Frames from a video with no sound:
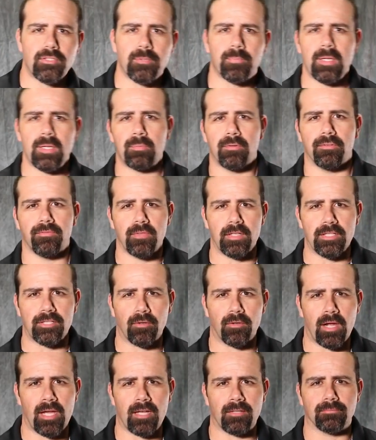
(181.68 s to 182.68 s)
once people
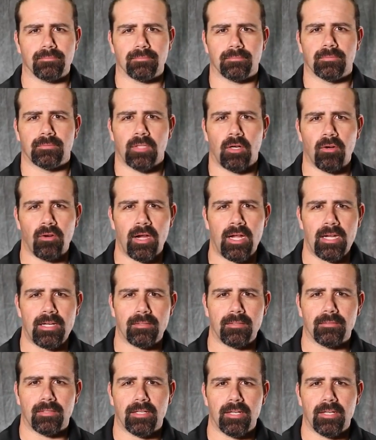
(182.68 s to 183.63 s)
figure out, all right,